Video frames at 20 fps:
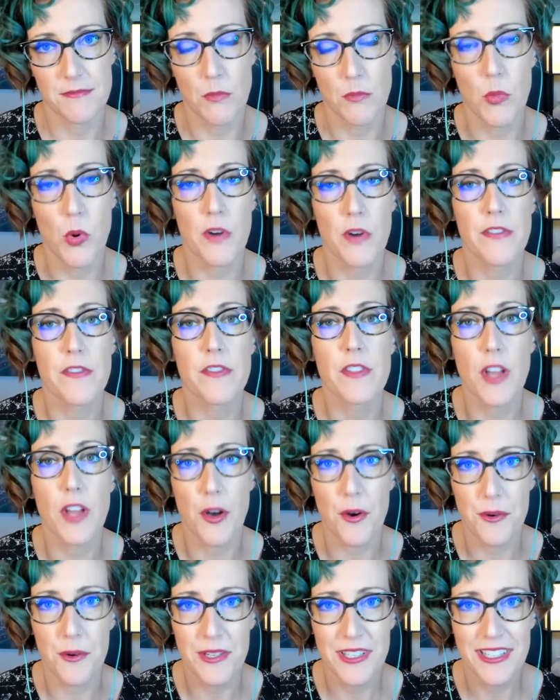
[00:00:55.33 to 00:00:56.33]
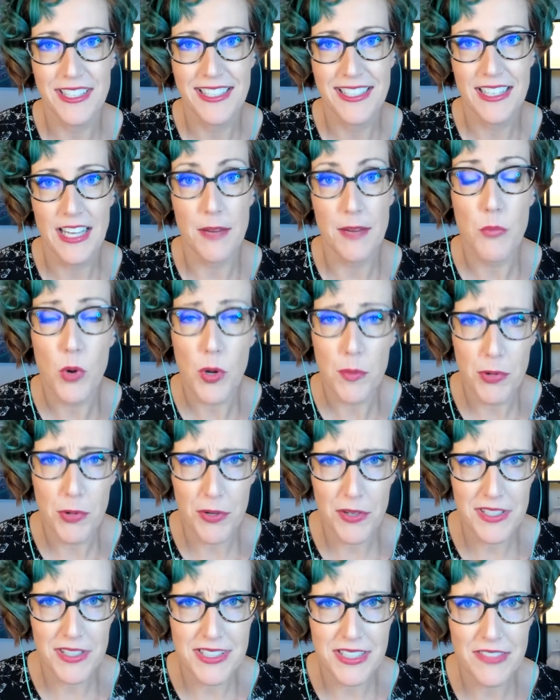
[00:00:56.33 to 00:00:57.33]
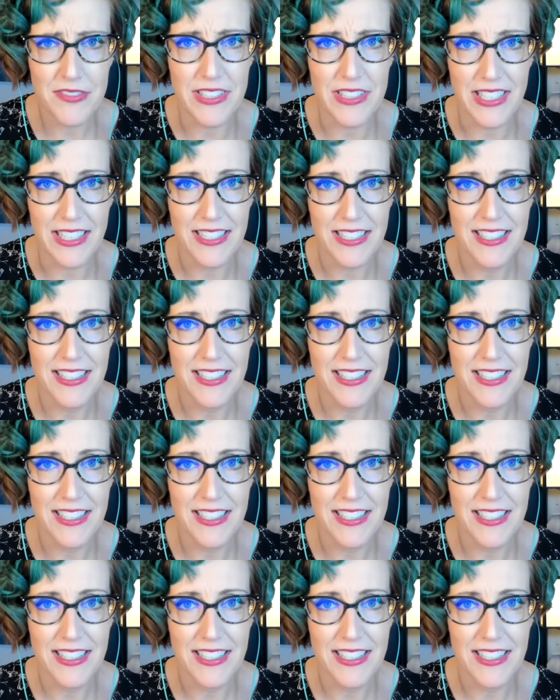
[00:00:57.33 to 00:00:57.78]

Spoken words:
more flow, and more productivity.